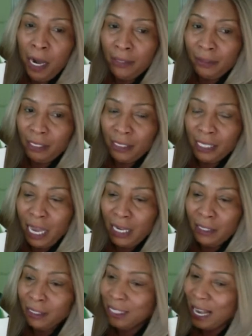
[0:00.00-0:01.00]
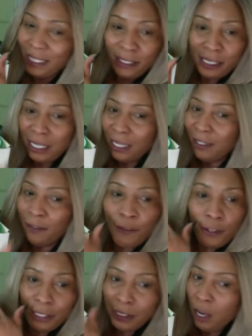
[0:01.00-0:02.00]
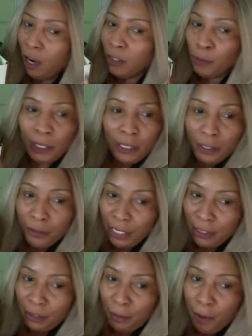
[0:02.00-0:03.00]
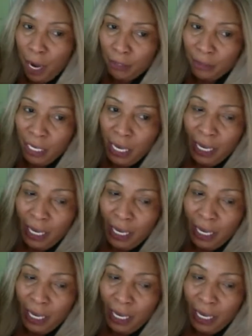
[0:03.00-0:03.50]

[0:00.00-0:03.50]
on the side. That's it for the dark spot corrector box.